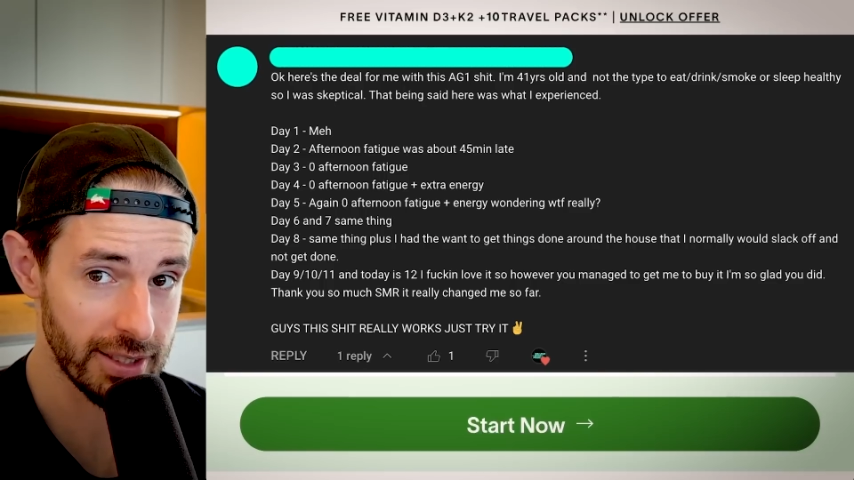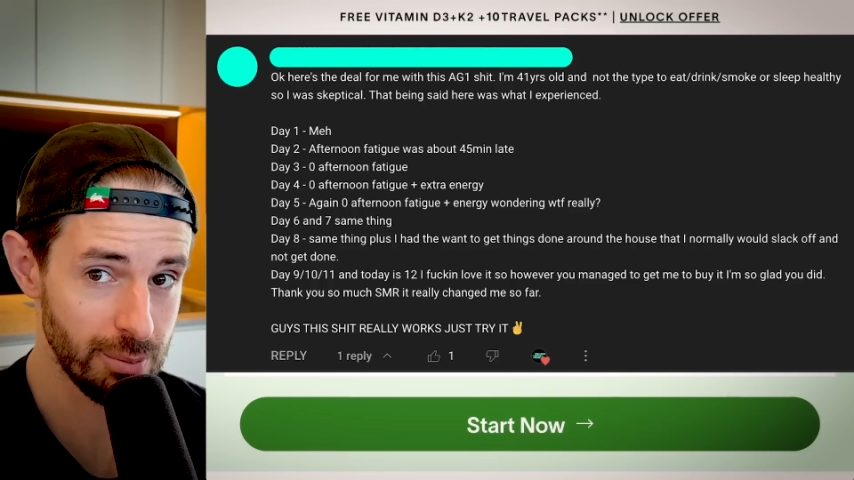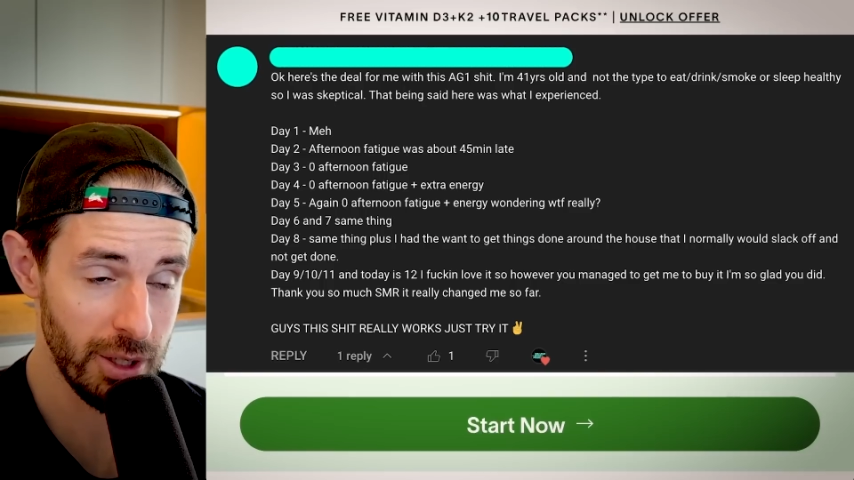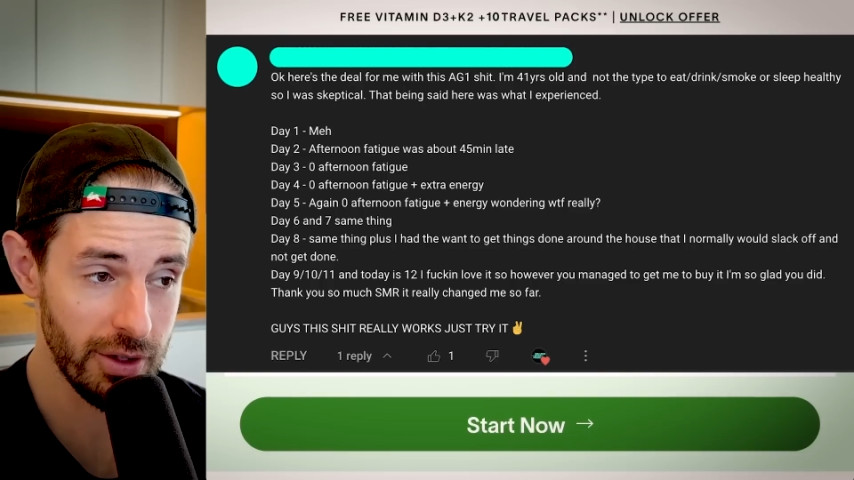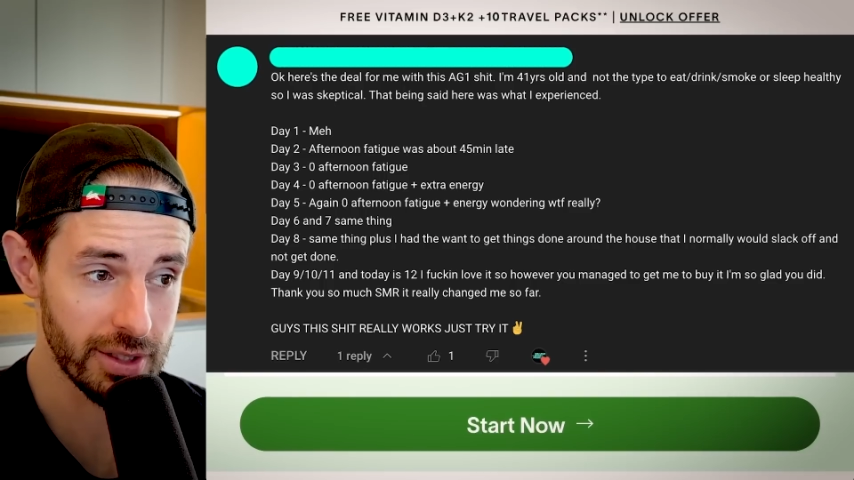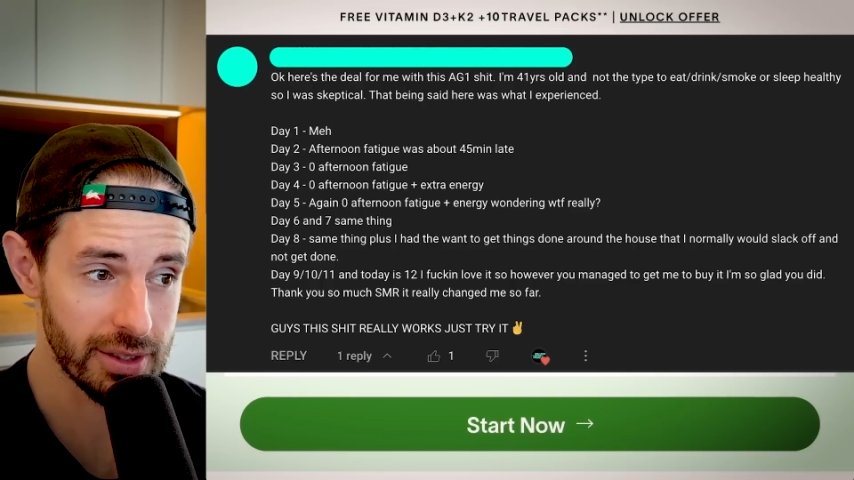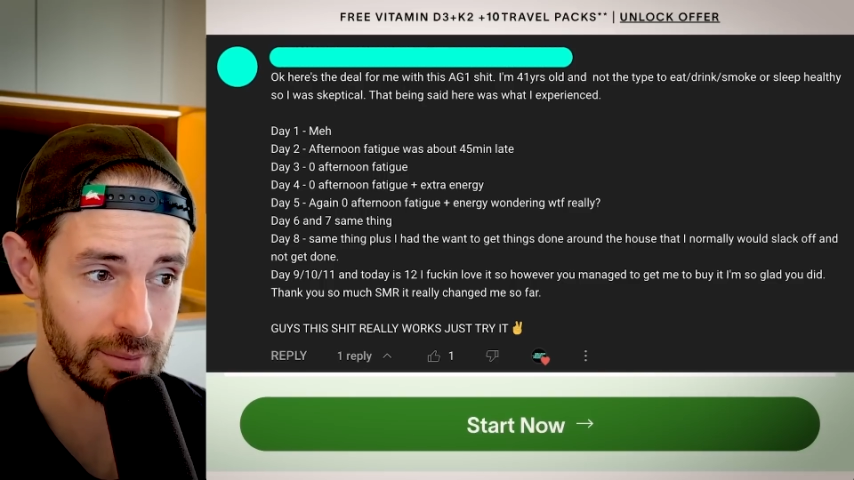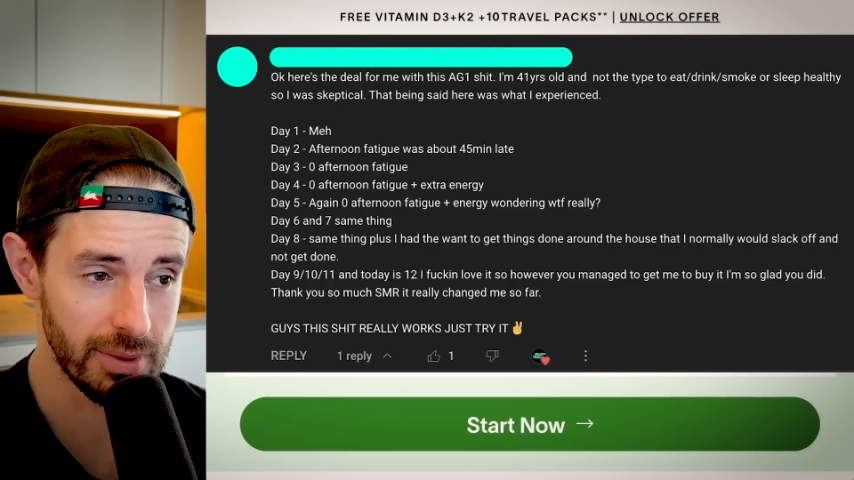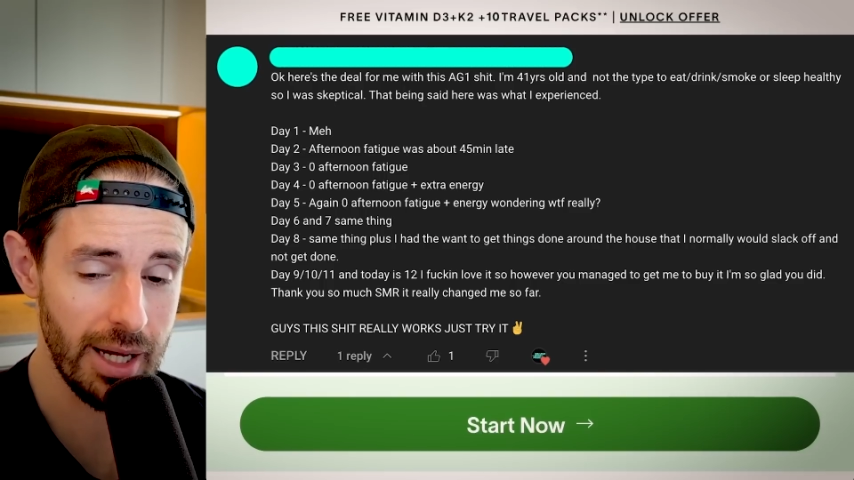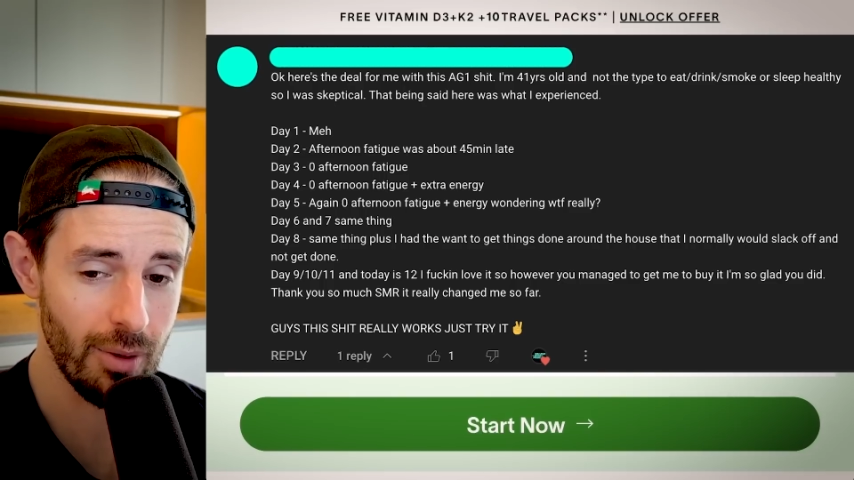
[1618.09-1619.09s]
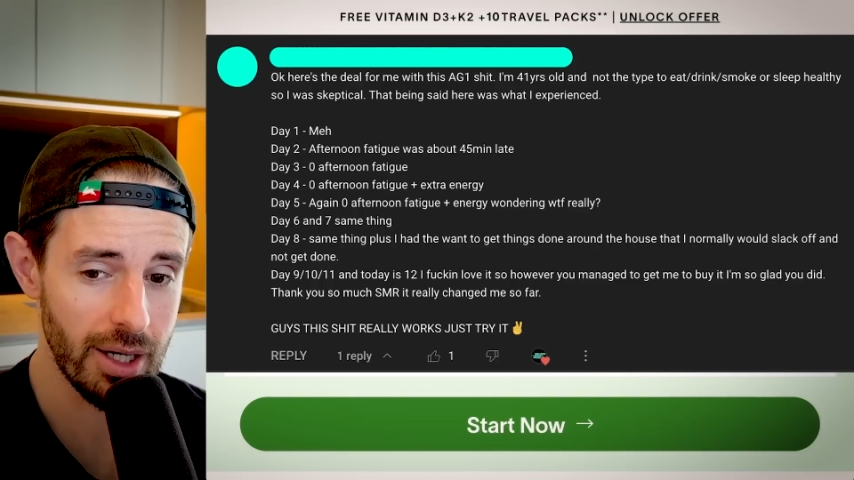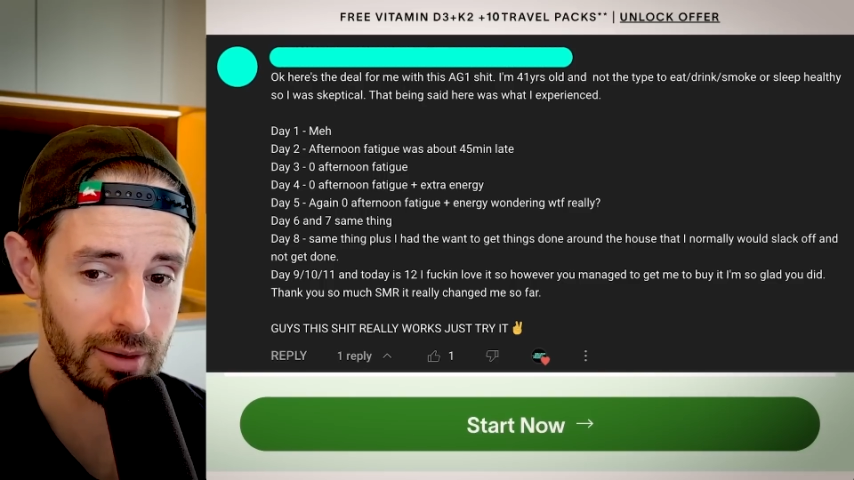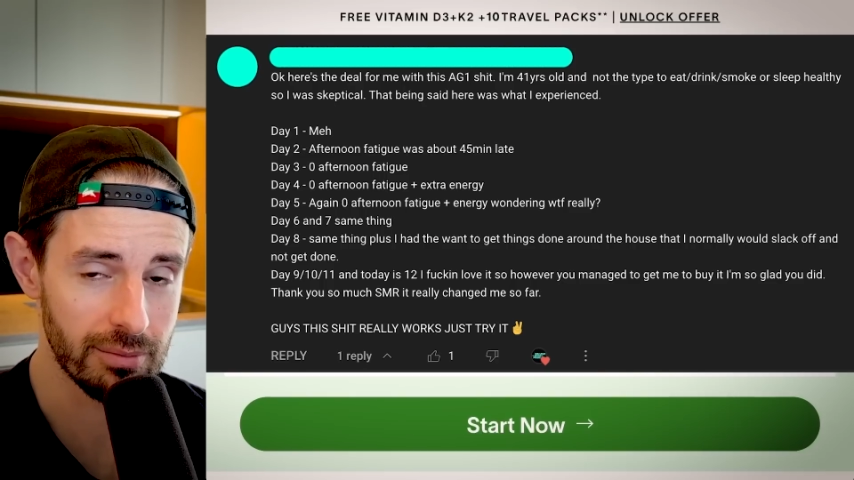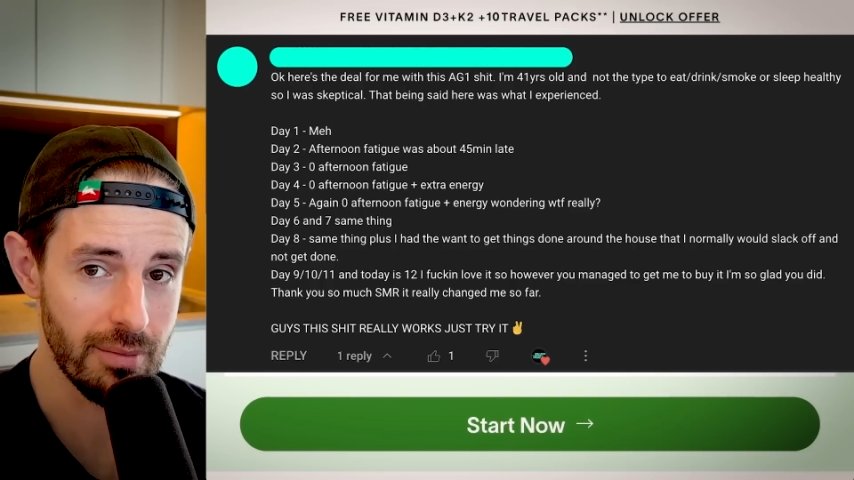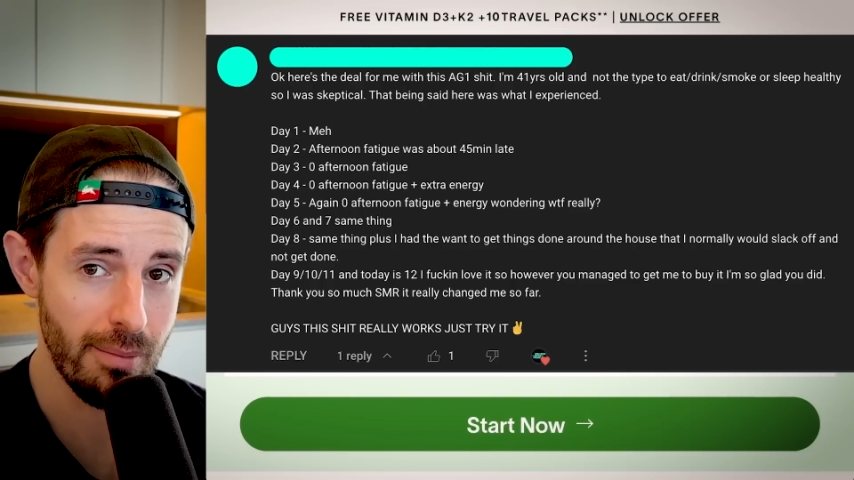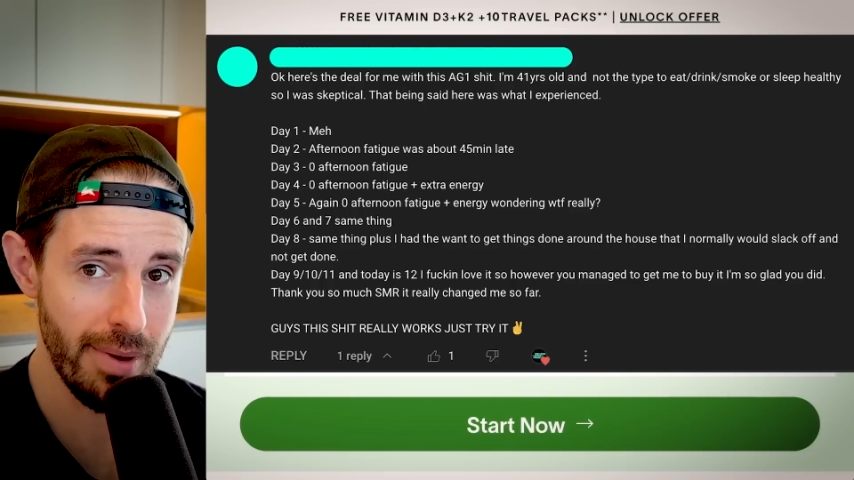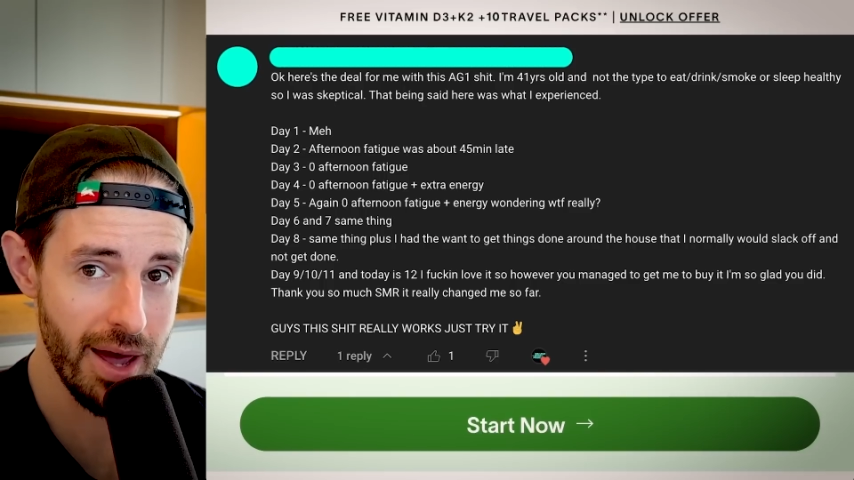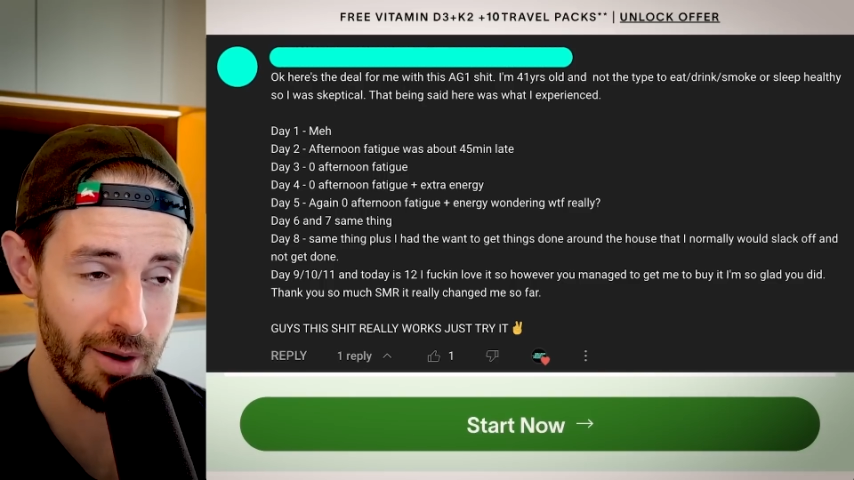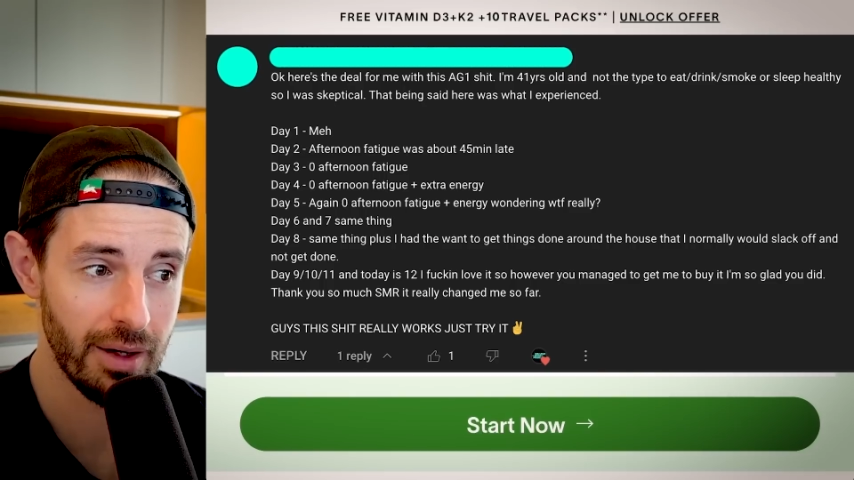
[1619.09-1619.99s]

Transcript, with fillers: experienced. Day one, meh.